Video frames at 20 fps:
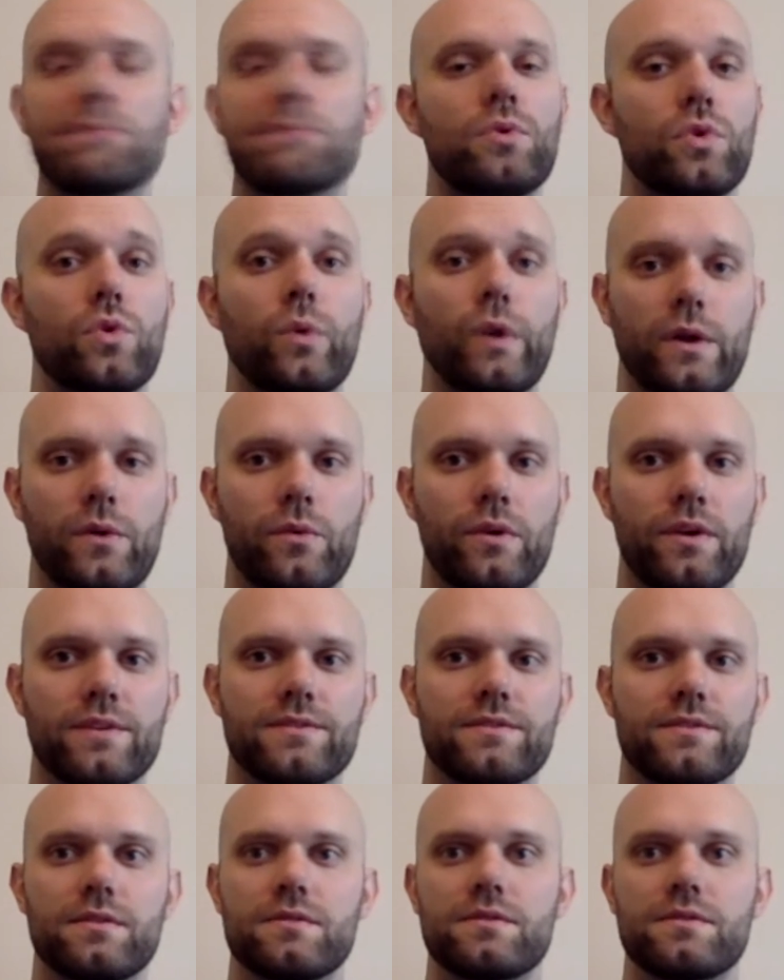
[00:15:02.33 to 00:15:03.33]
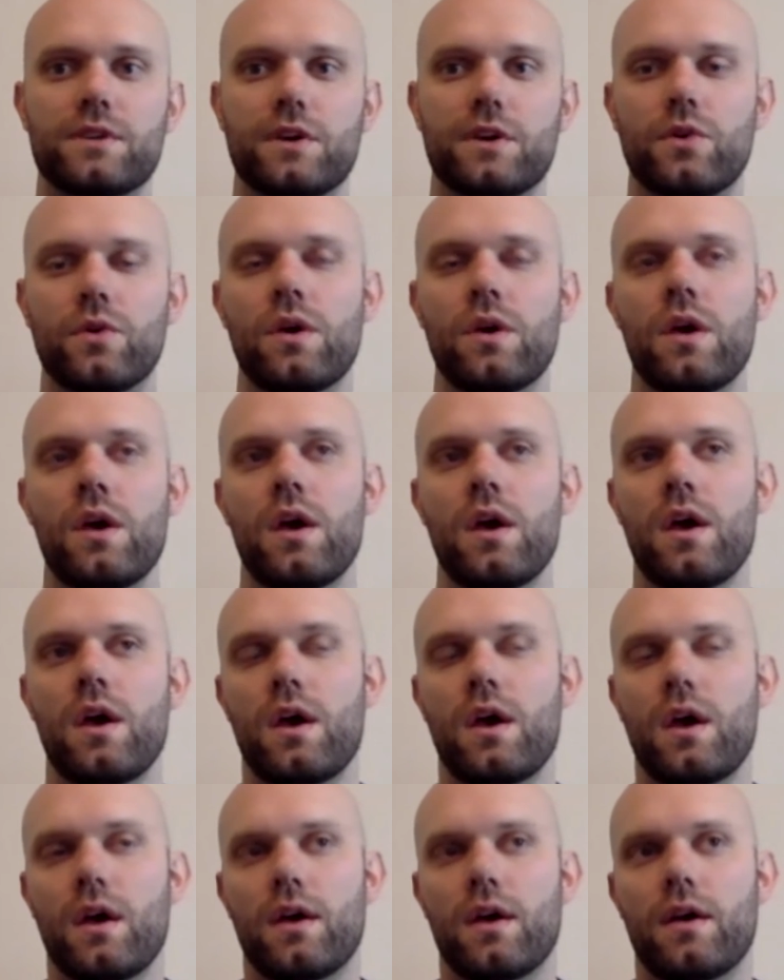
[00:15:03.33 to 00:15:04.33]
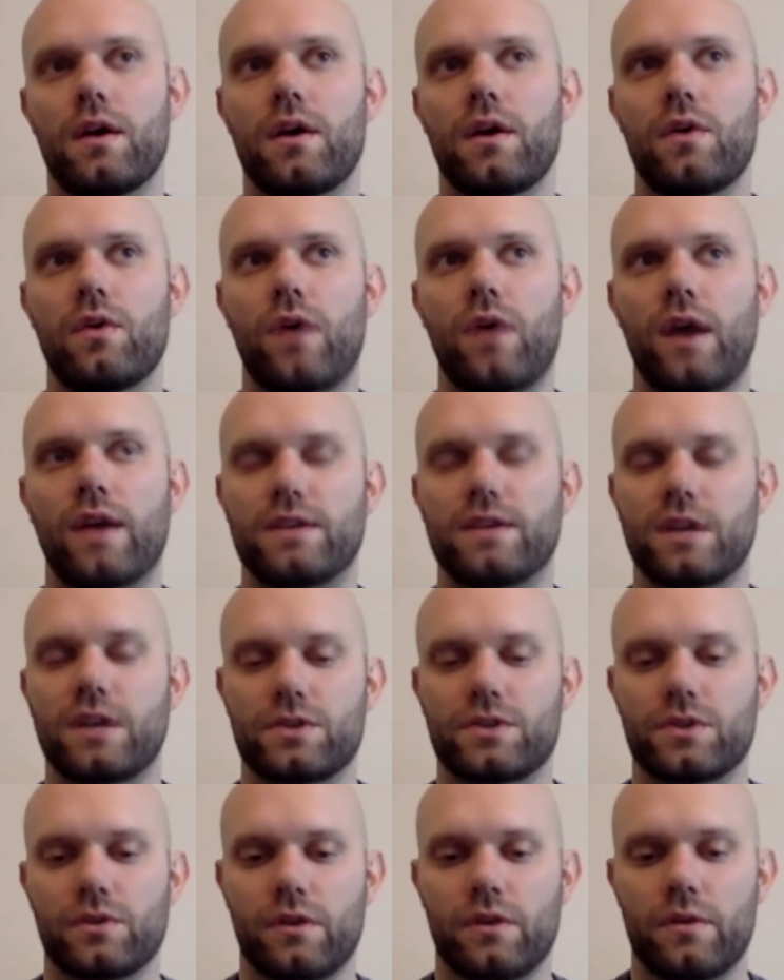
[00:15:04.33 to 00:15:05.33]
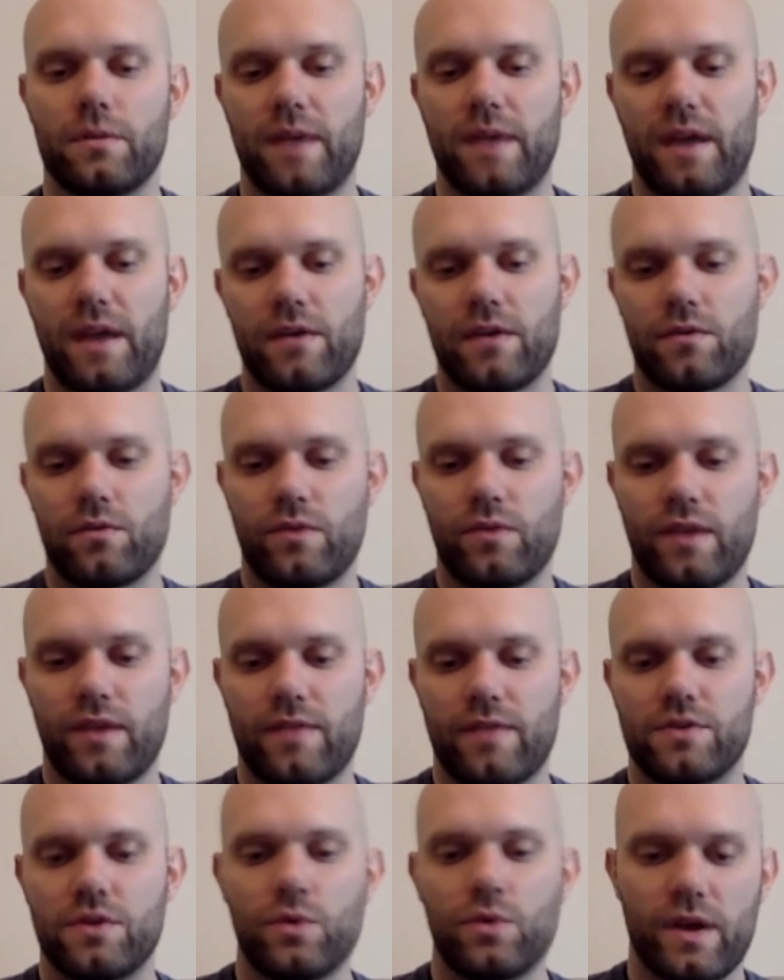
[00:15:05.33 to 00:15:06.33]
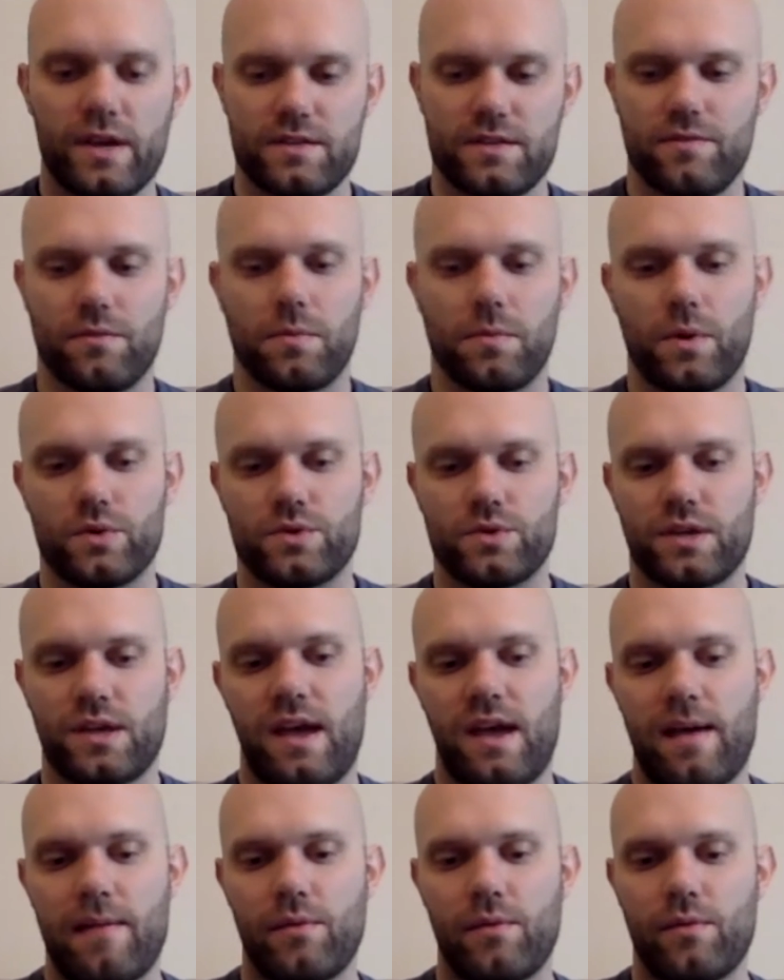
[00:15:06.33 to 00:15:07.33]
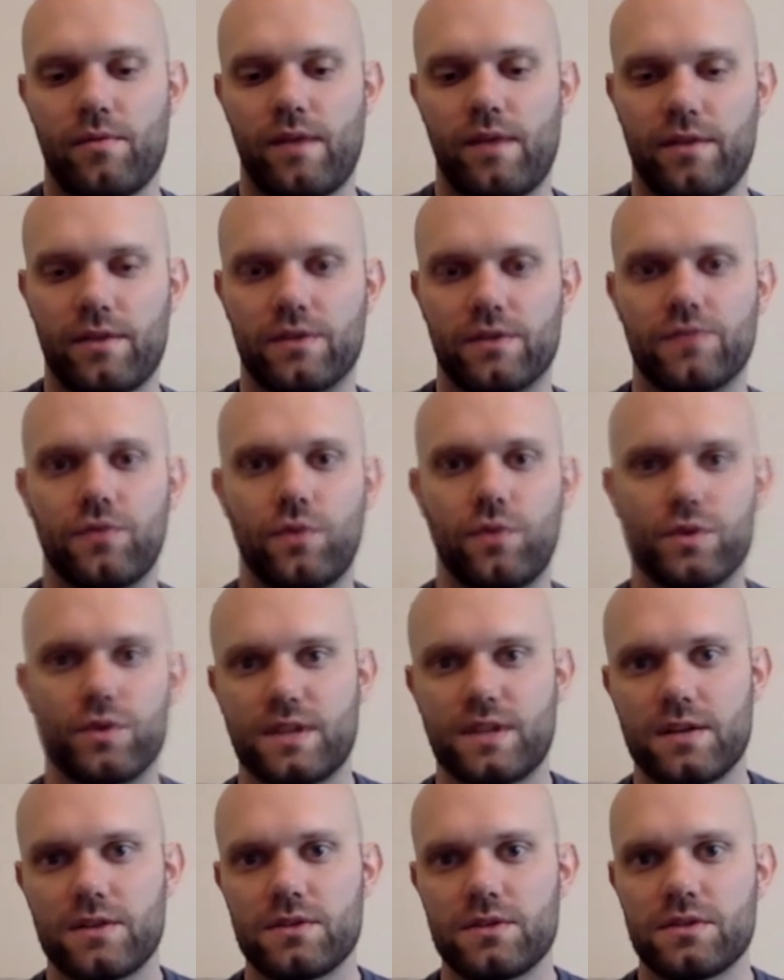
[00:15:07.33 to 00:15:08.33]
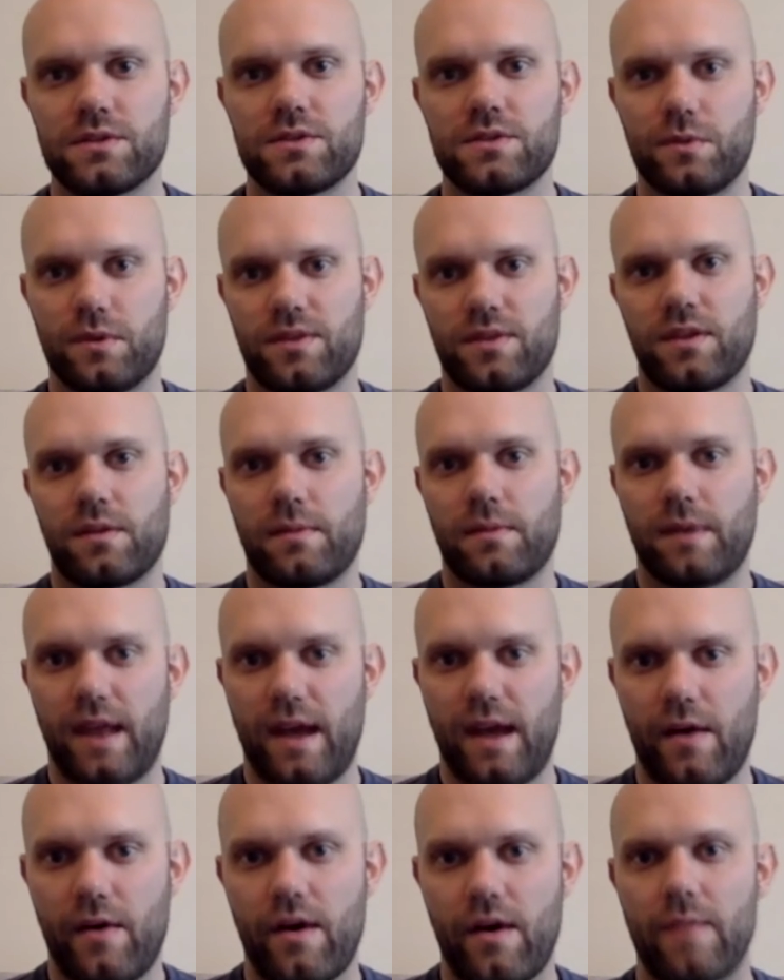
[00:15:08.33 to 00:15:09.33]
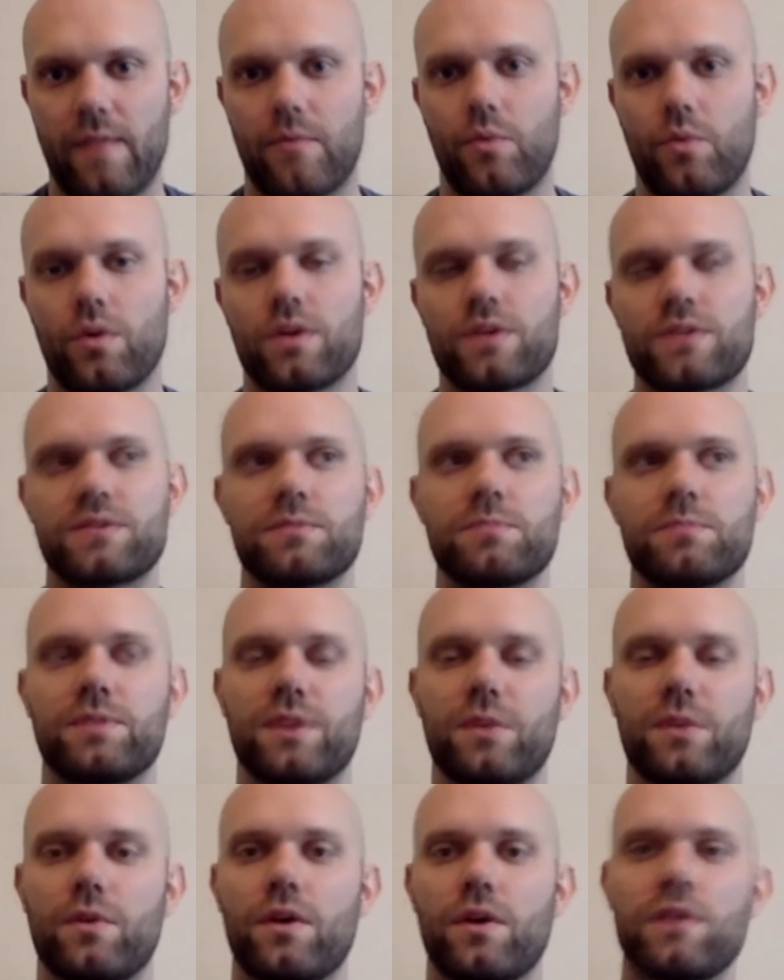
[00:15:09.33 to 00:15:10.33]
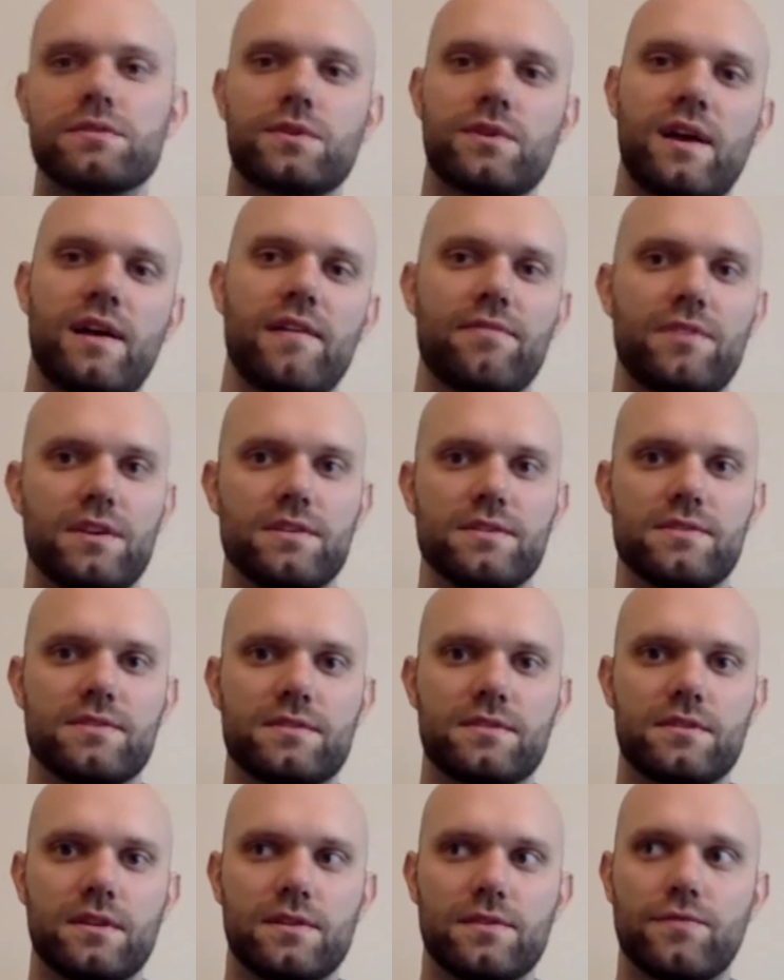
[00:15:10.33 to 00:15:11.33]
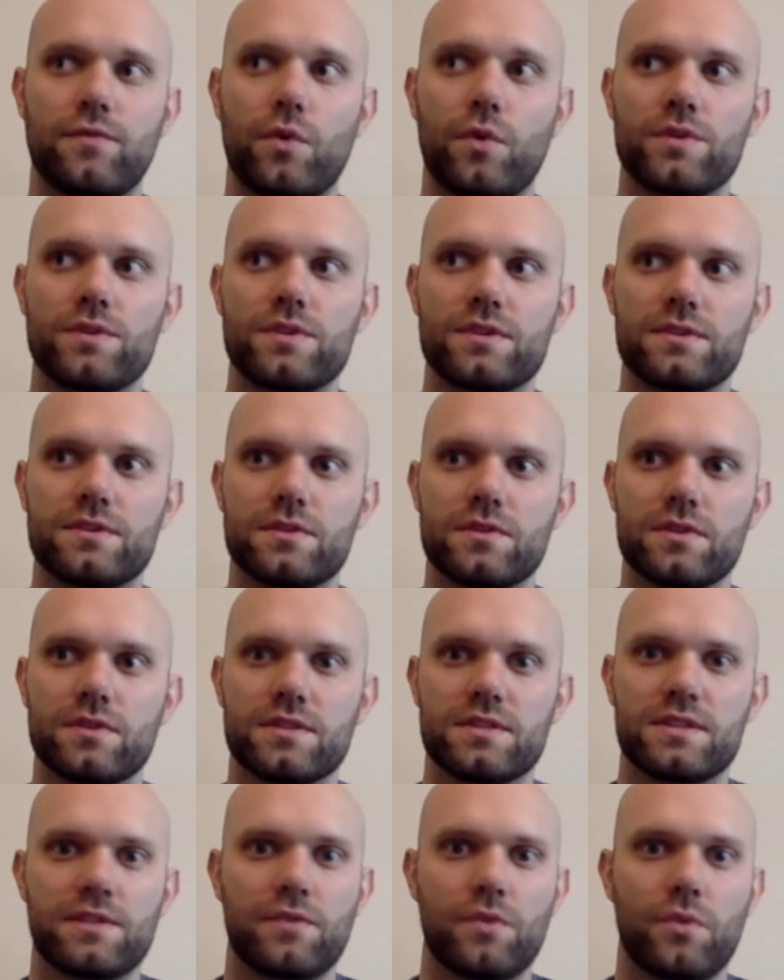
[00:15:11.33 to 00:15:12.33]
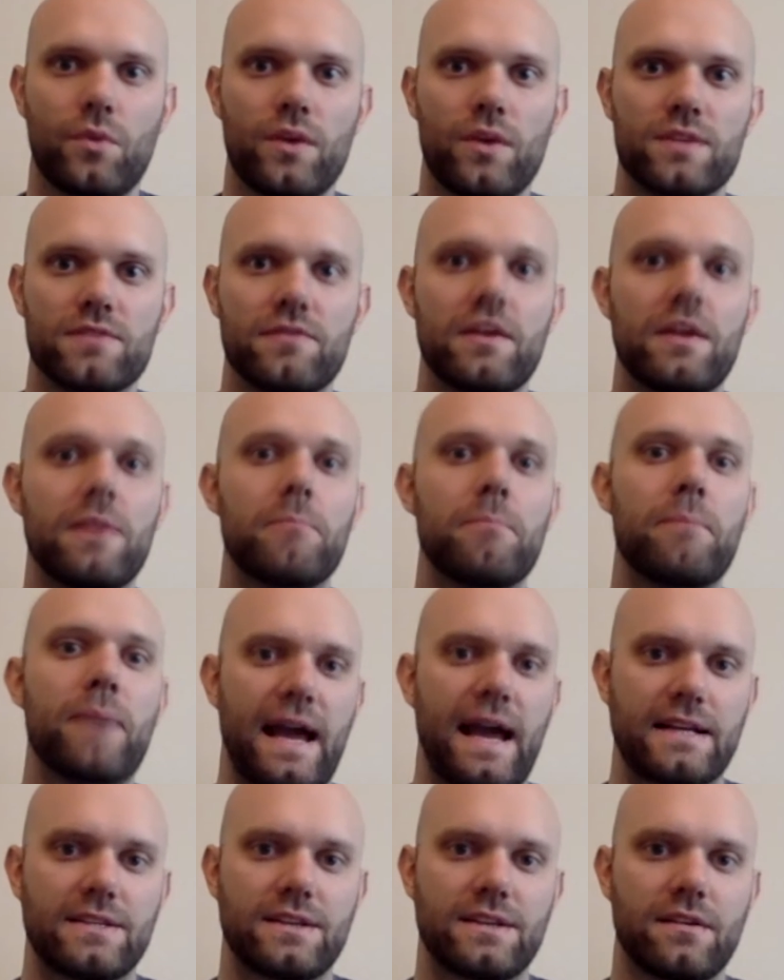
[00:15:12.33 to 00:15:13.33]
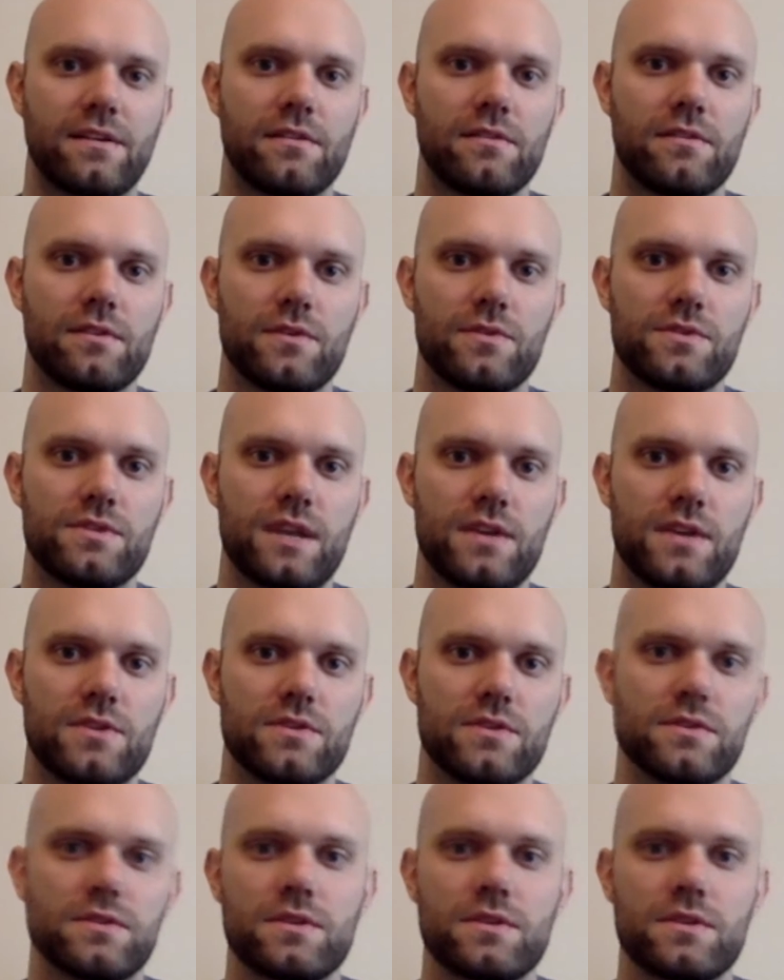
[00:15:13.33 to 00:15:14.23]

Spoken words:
quick wins. So I talked earlier about we have two ways of approaching a habit. We've got these 4 stages, so we can think about how a habit works, but then we also have these forces or these different ways of impacting those stages.